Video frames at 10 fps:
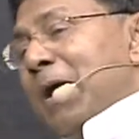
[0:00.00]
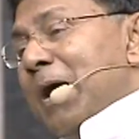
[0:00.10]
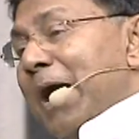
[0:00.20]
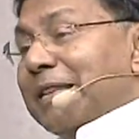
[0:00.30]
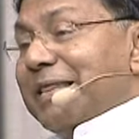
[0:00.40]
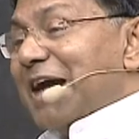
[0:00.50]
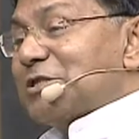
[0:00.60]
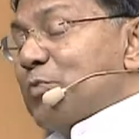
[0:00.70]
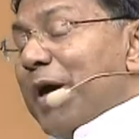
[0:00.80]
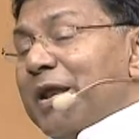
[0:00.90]
And
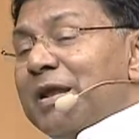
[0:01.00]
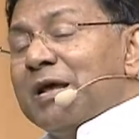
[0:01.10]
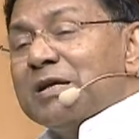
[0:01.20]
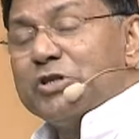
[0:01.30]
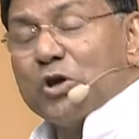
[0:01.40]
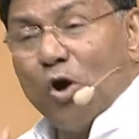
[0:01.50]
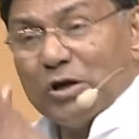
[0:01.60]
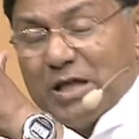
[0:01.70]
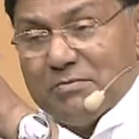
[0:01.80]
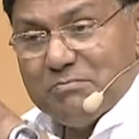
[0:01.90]
that's when she got
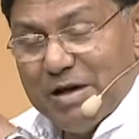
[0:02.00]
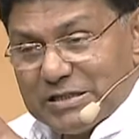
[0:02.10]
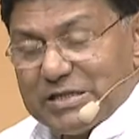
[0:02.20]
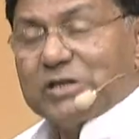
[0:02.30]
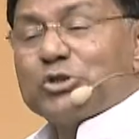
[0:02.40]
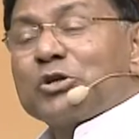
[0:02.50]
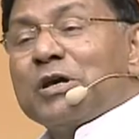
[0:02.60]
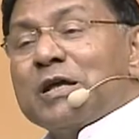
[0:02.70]
the message